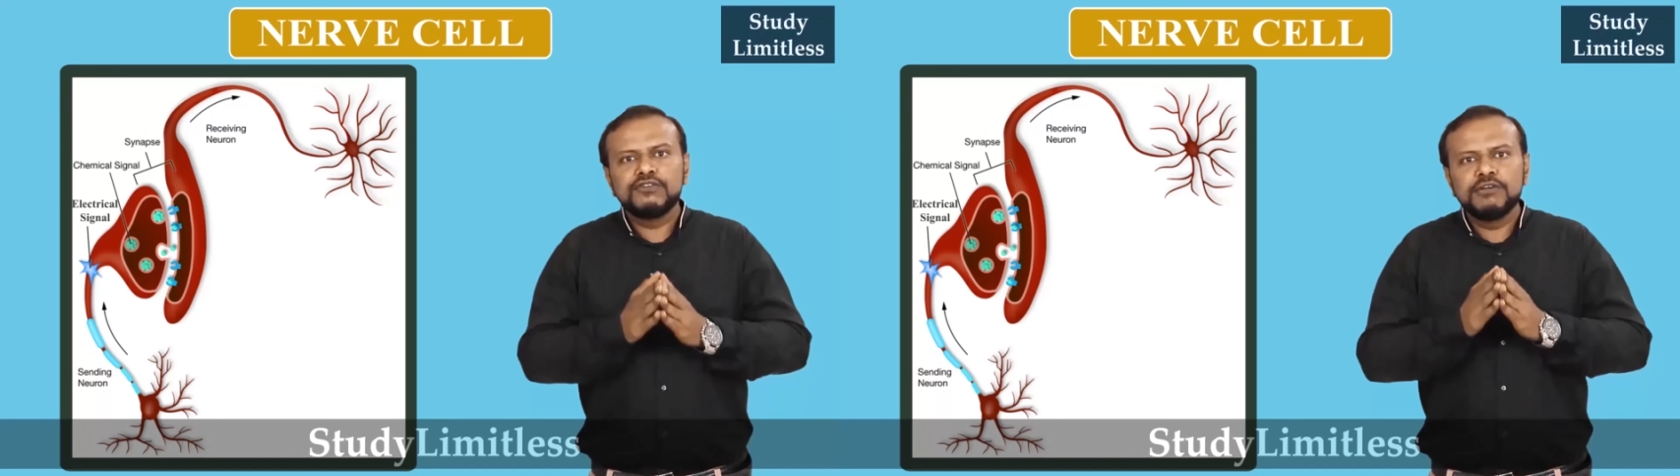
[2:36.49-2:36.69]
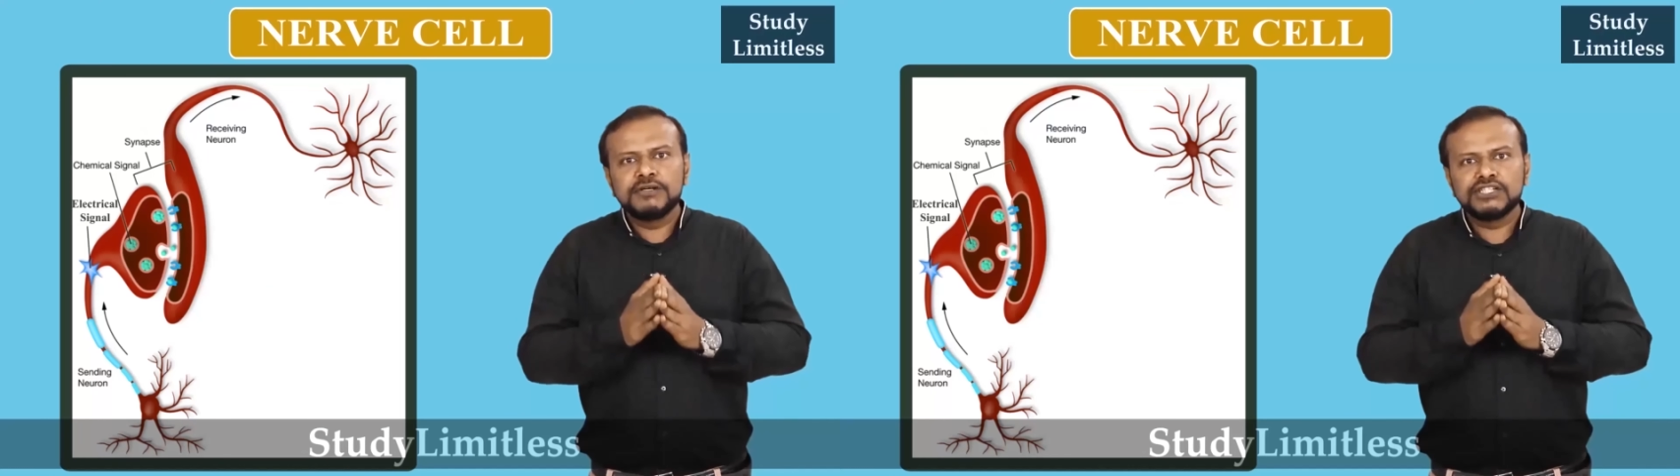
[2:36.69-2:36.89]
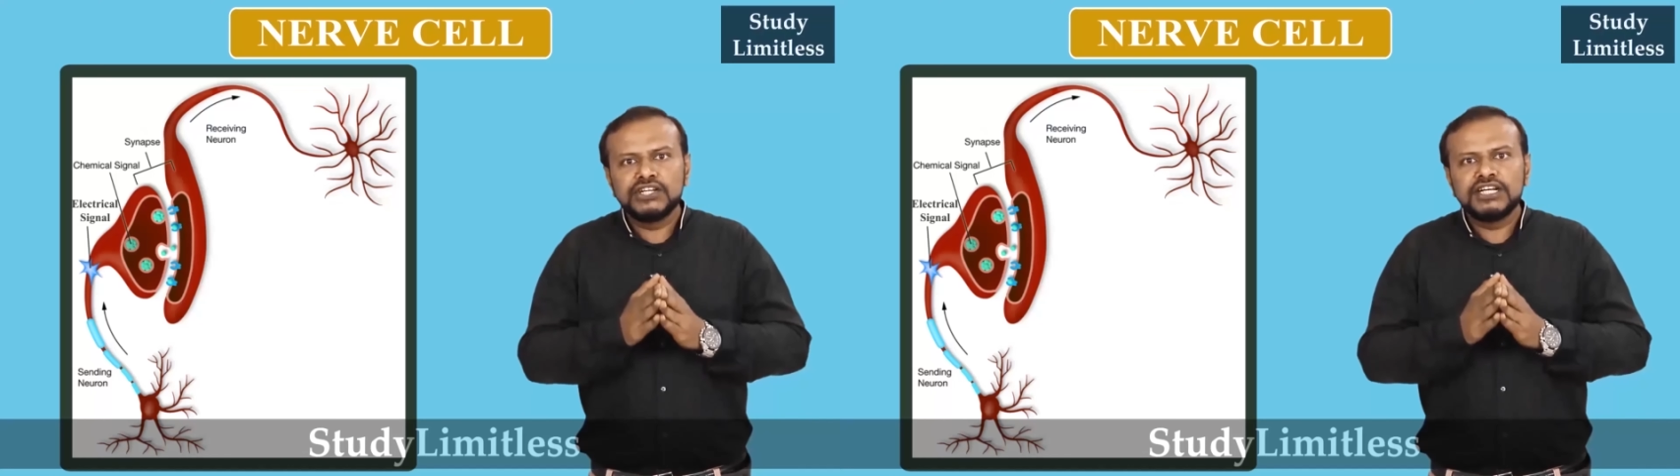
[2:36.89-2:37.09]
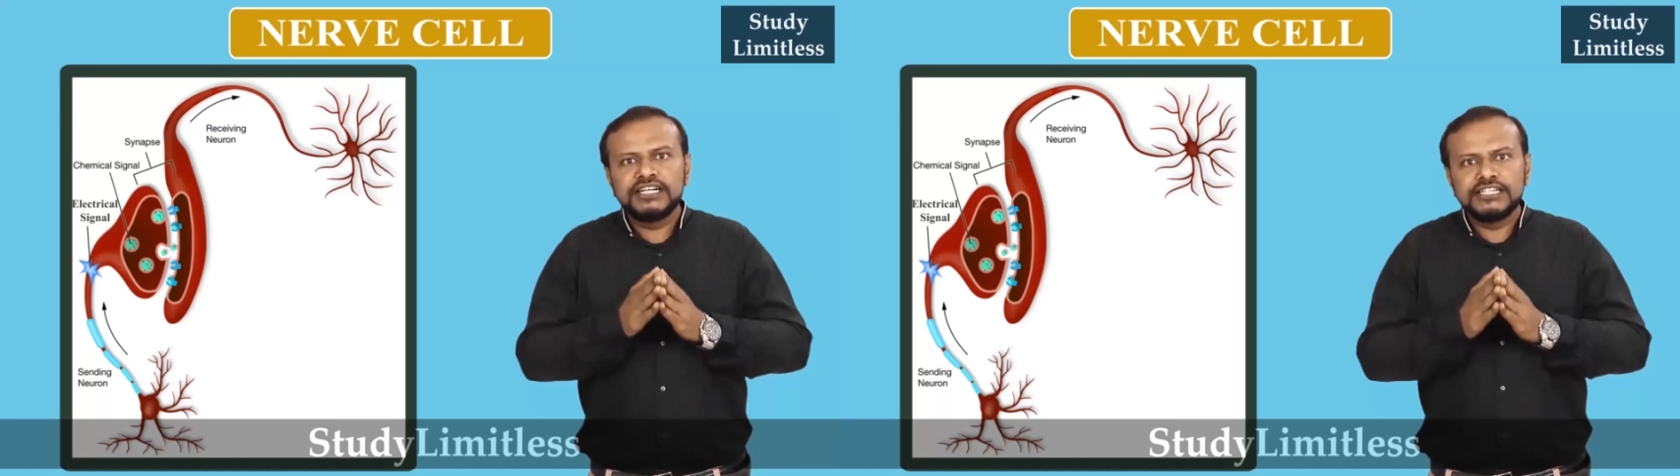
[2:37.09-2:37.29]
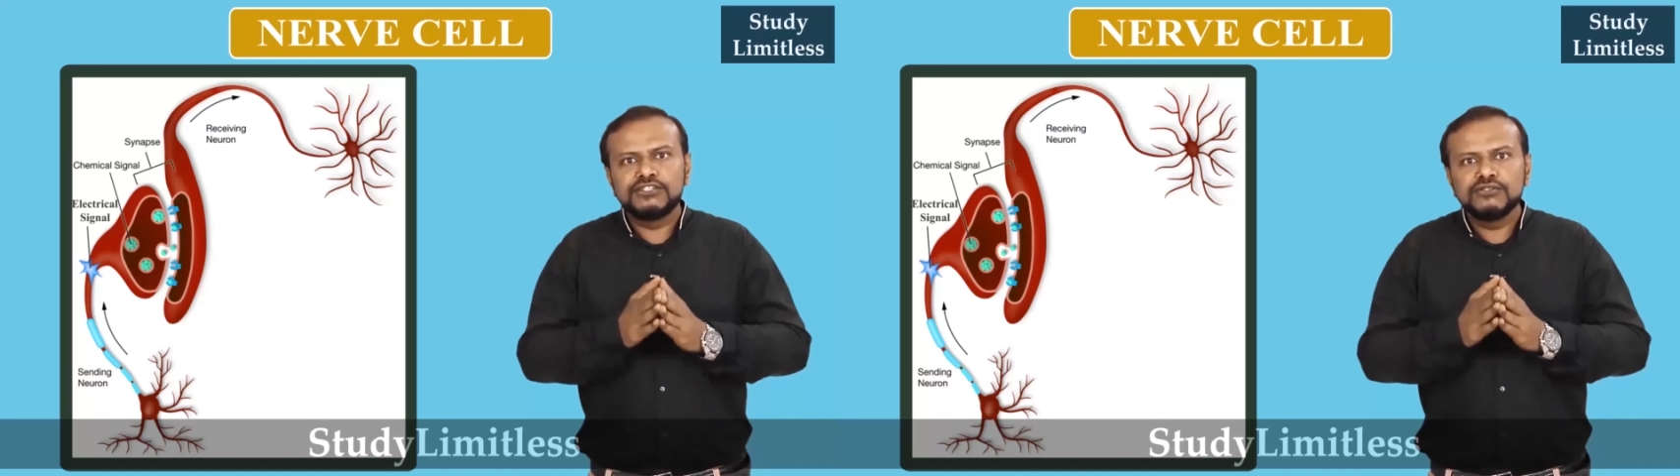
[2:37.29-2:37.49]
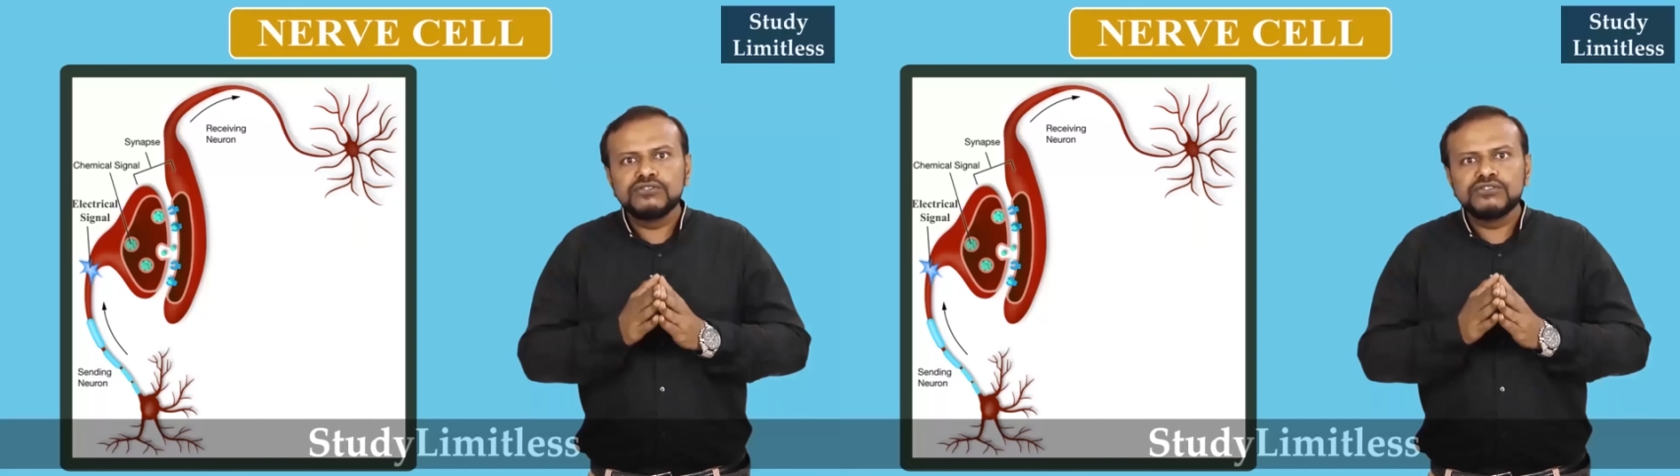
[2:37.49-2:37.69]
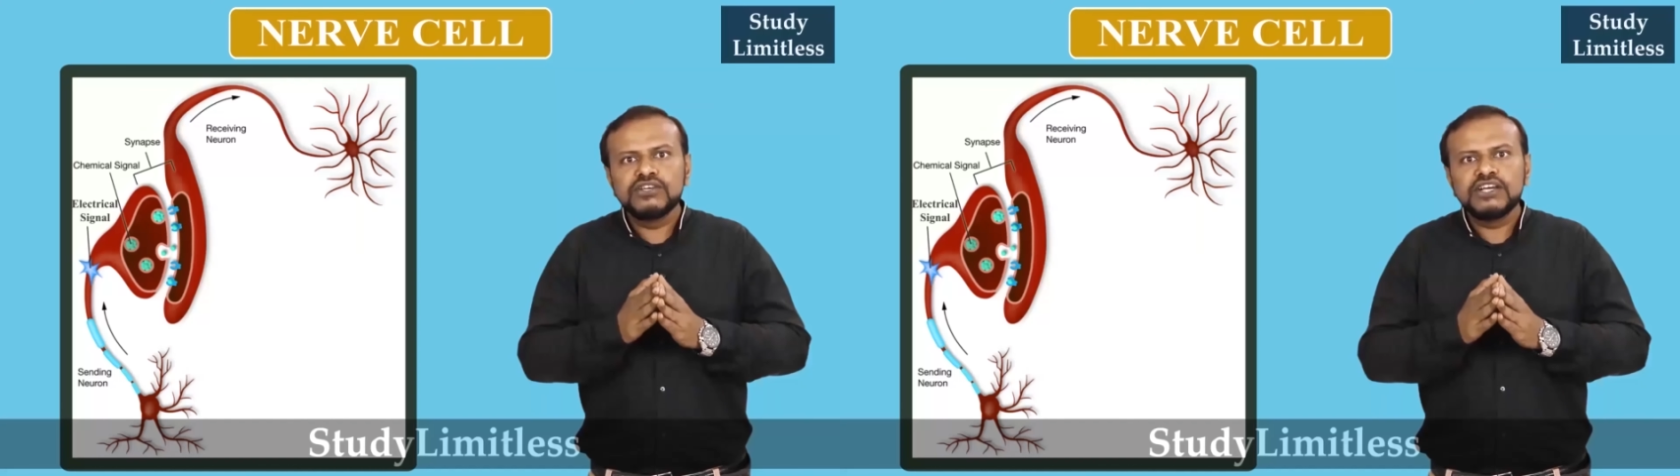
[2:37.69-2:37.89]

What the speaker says: to the muscular tissues